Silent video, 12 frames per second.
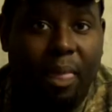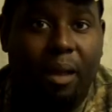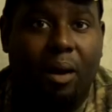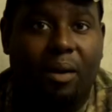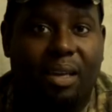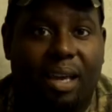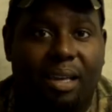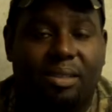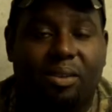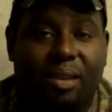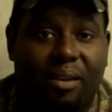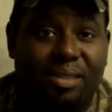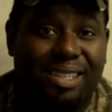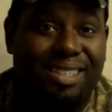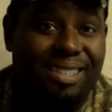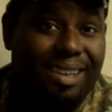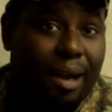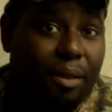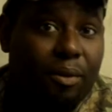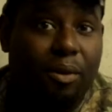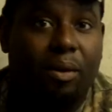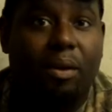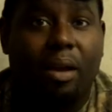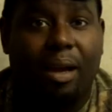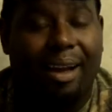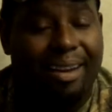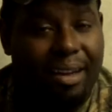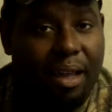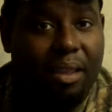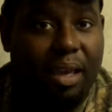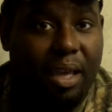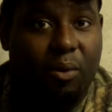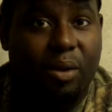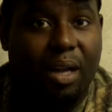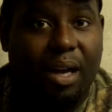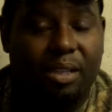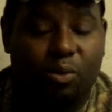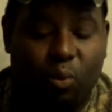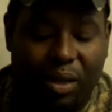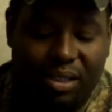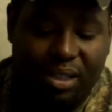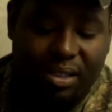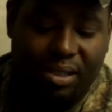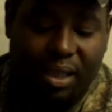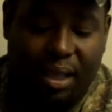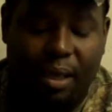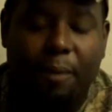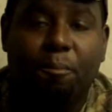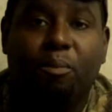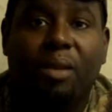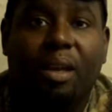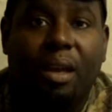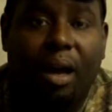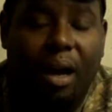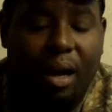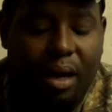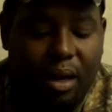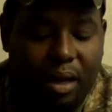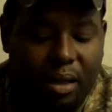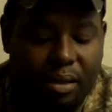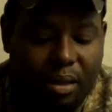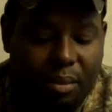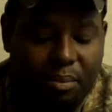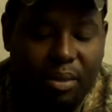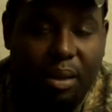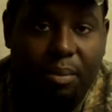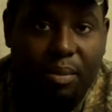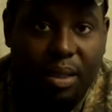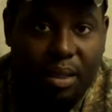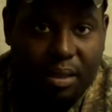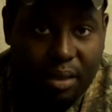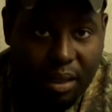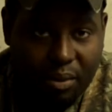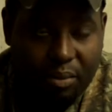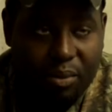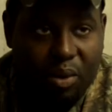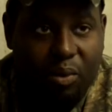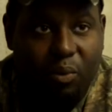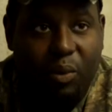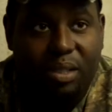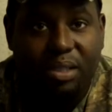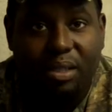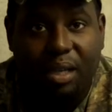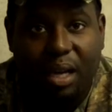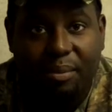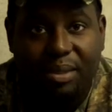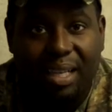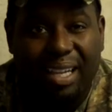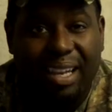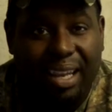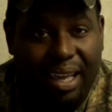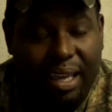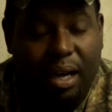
Okay, so there's another another equinox, which is the another moon, which comes in late